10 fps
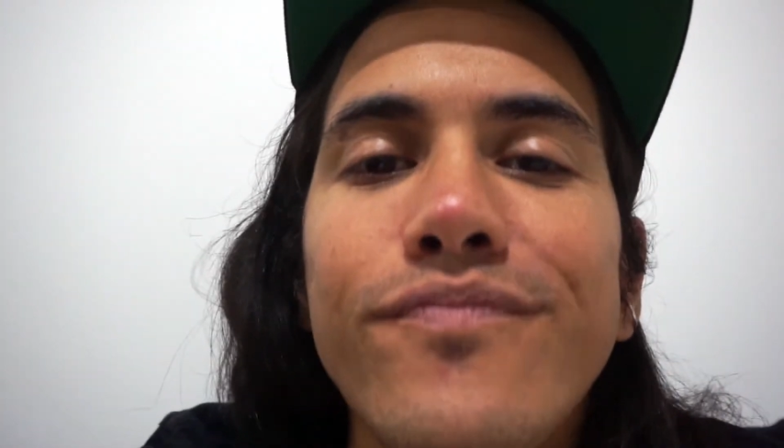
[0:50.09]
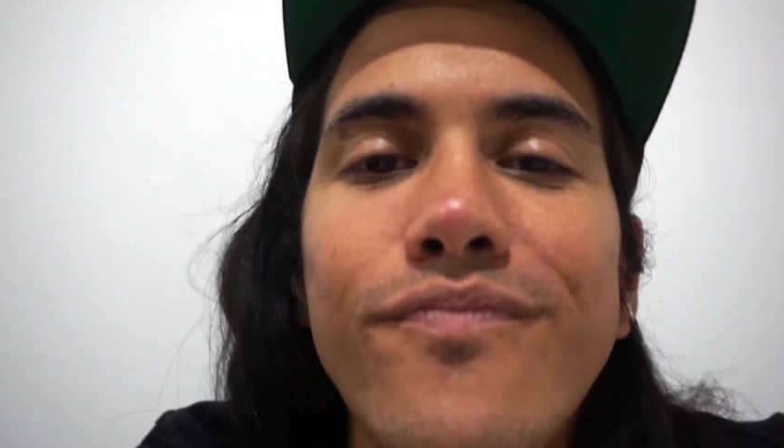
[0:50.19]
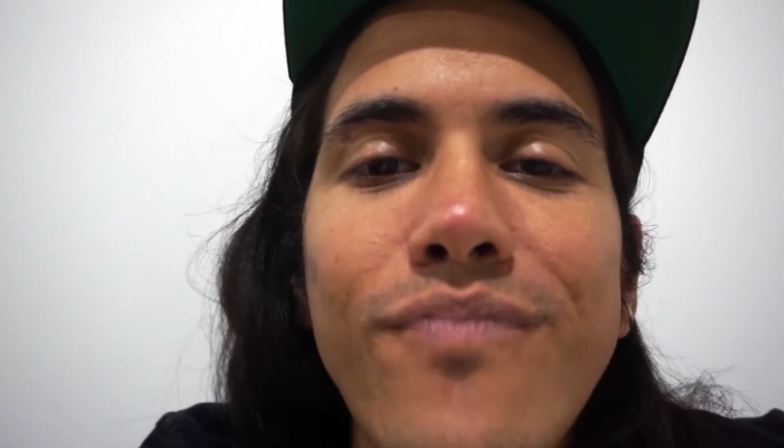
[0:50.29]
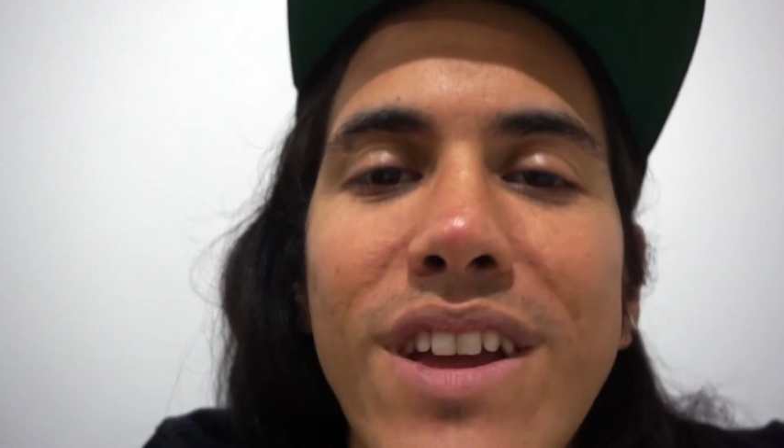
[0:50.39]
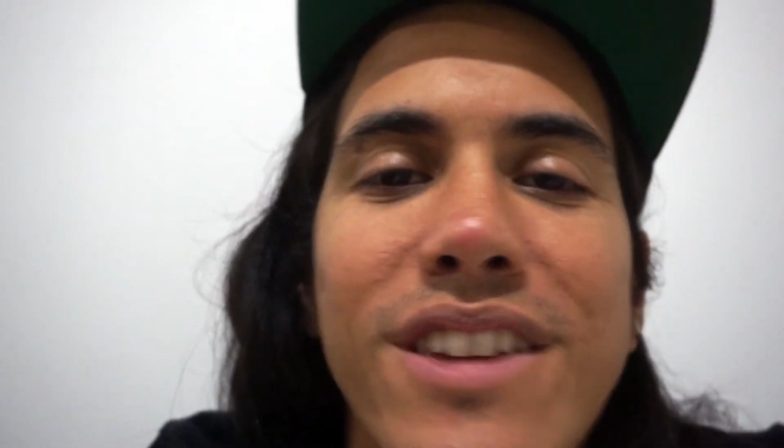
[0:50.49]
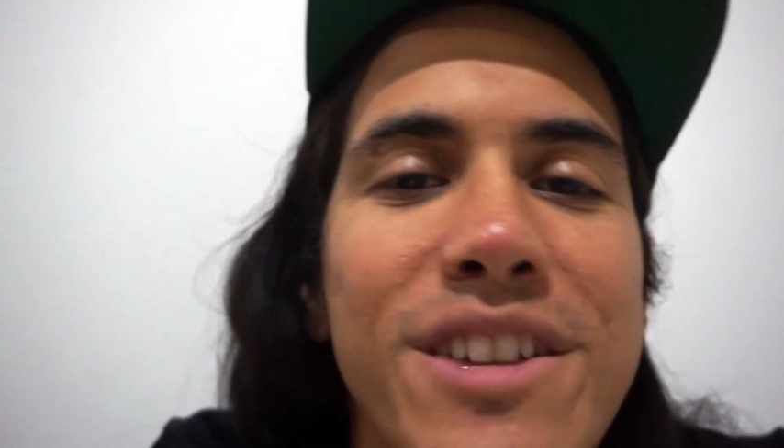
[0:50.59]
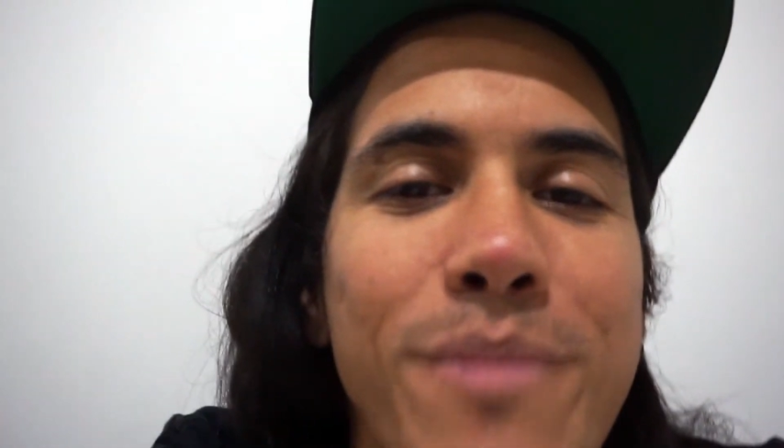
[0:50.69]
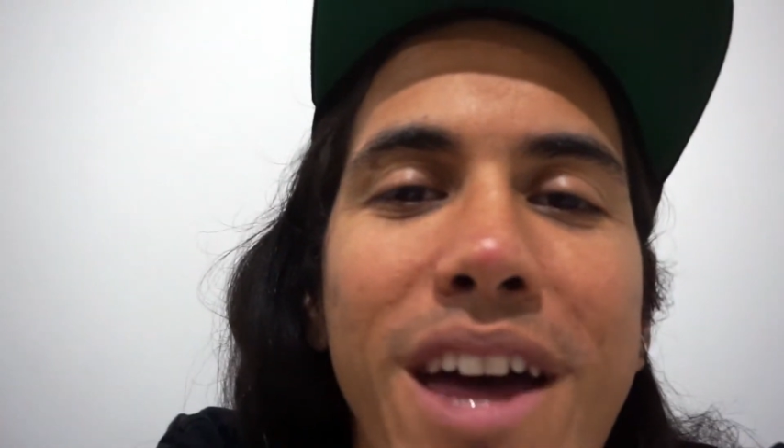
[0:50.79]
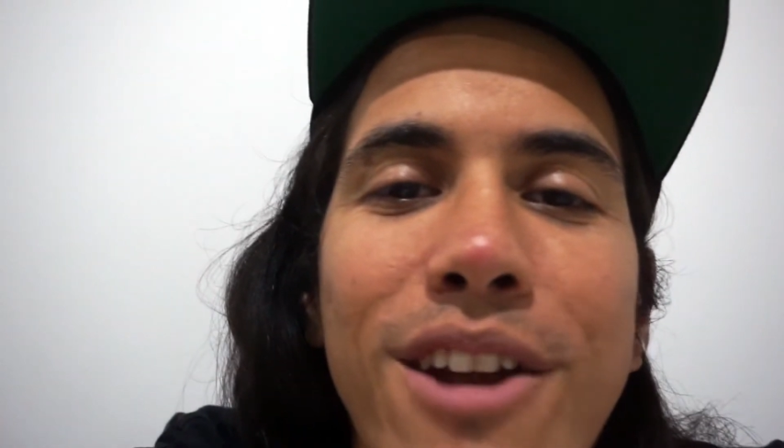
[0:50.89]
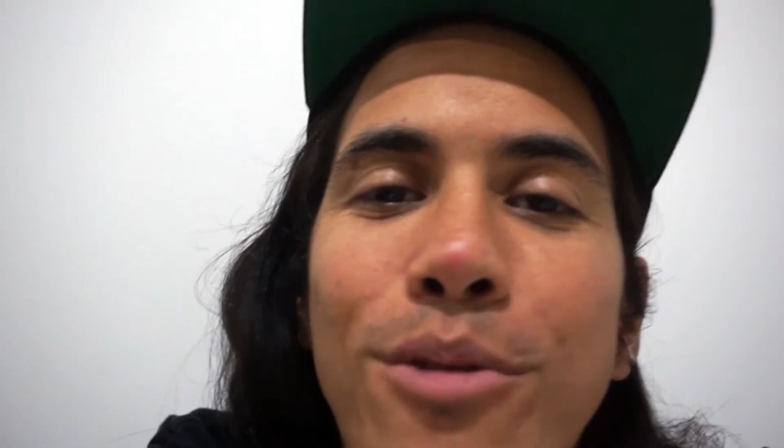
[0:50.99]
It doesn't
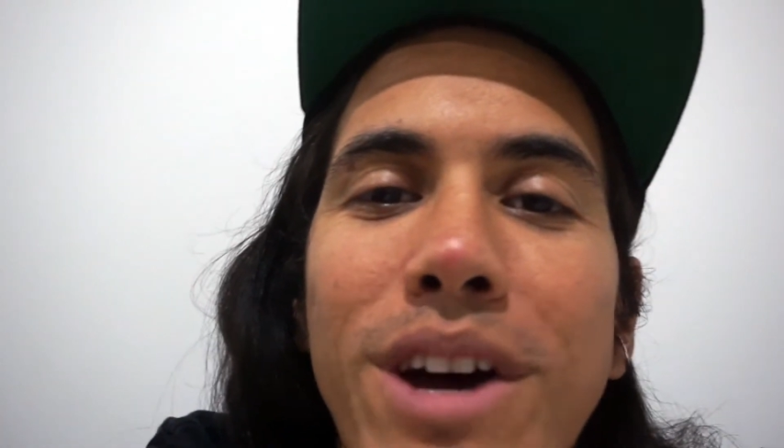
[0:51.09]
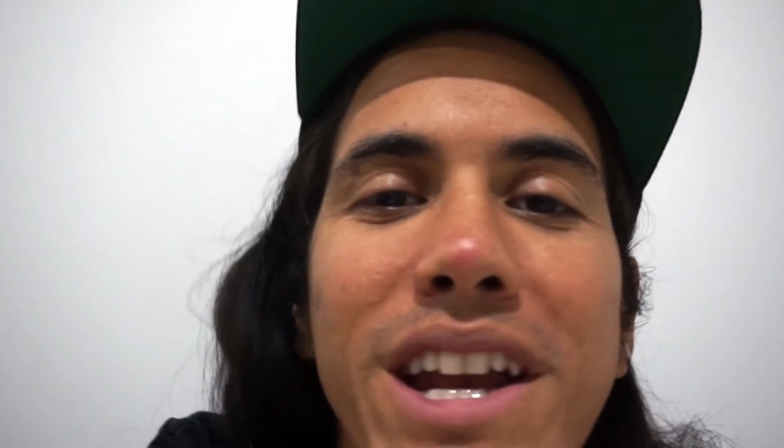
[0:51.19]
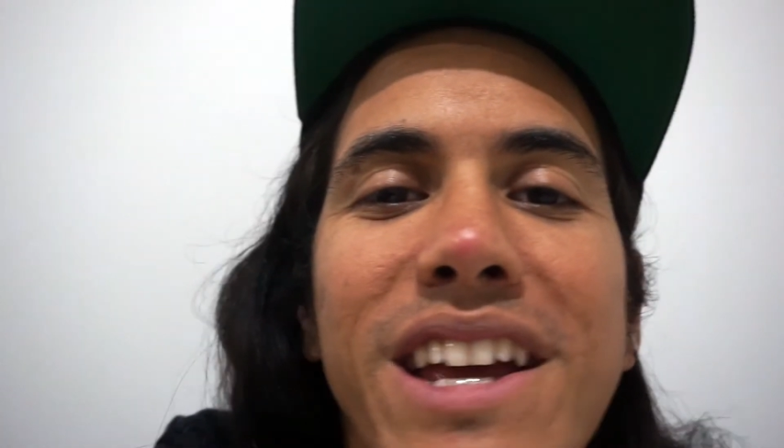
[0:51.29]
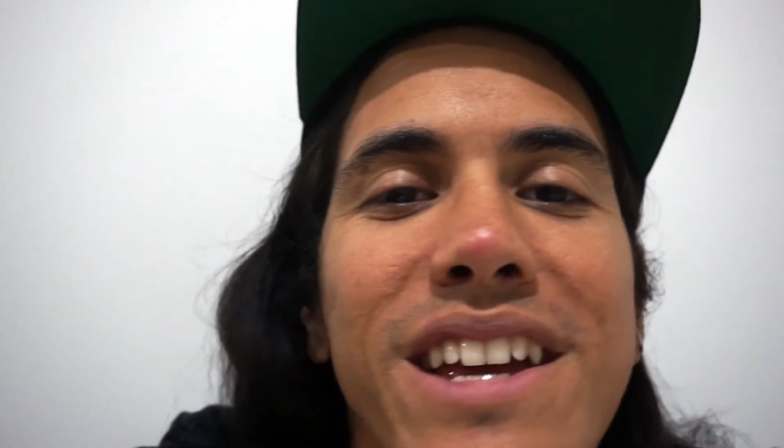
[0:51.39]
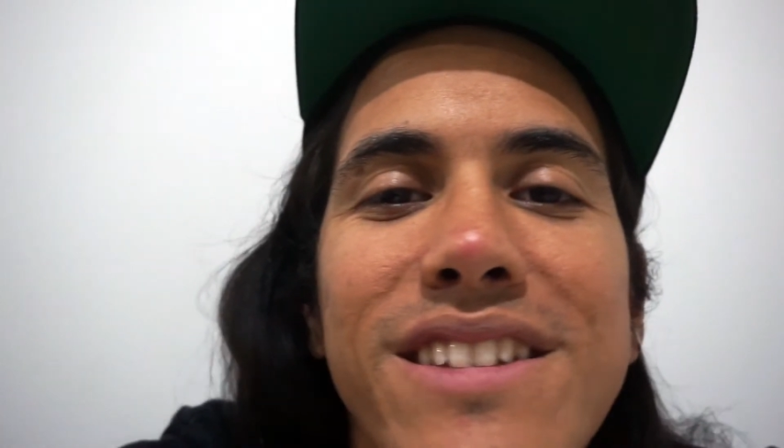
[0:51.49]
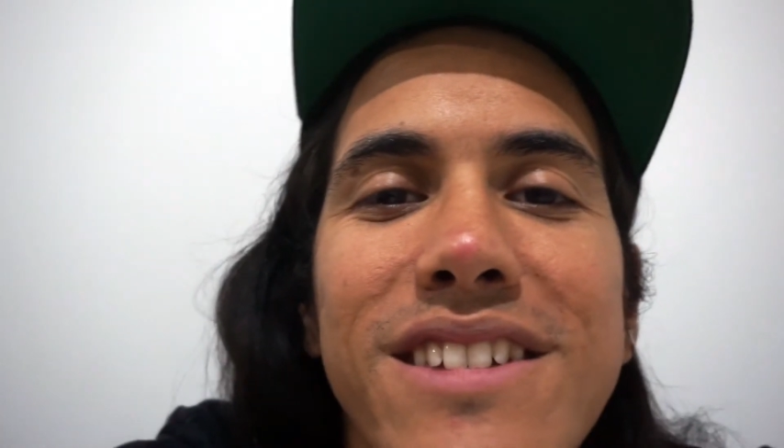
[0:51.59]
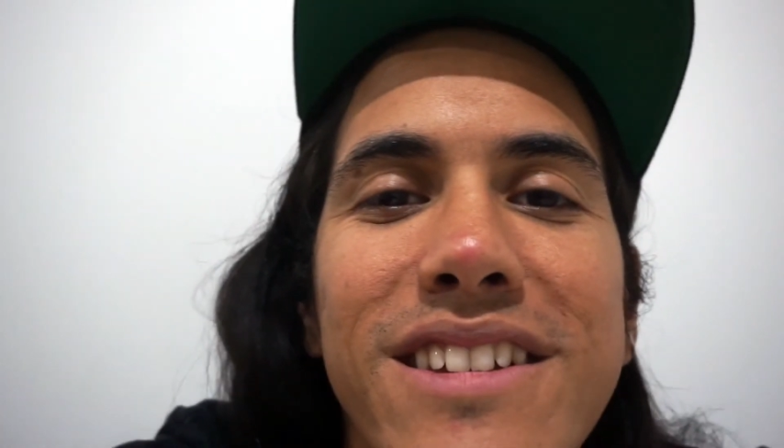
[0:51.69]
matter what it is.